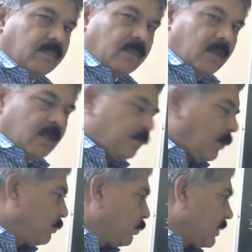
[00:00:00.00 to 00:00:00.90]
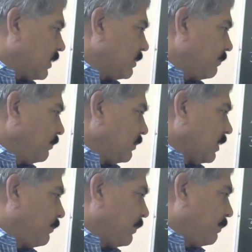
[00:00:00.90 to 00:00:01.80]
small motors,
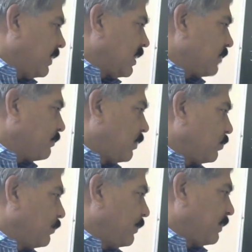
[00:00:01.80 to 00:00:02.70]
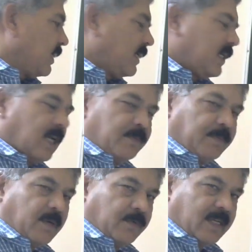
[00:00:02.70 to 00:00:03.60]
then 50 horsepower to 1500
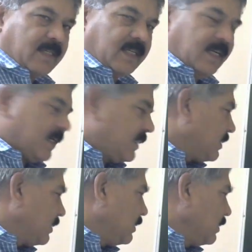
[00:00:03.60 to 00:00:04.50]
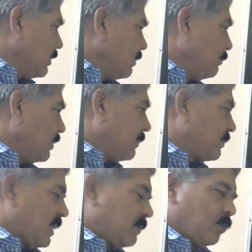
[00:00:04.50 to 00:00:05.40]
horsepower we can say it is medium
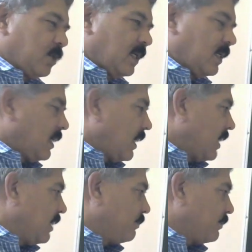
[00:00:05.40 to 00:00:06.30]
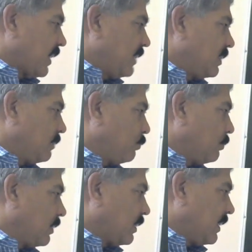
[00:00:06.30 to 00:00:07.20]
size motor, and if size is
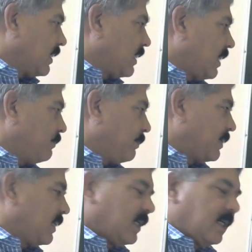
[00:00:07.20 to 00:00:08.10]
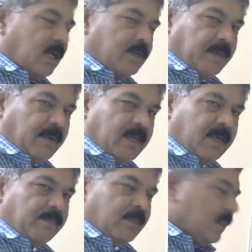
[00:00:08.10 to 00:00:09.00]
greater than 1500 horsepower,
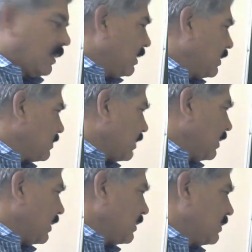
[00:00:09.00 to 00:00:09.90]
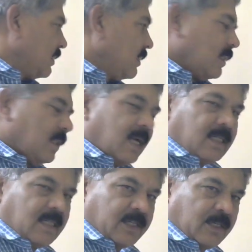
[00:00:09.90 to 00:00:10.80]
then it is called as large
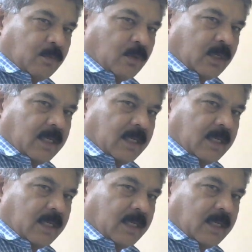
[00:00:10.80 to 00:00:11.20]
induction motor.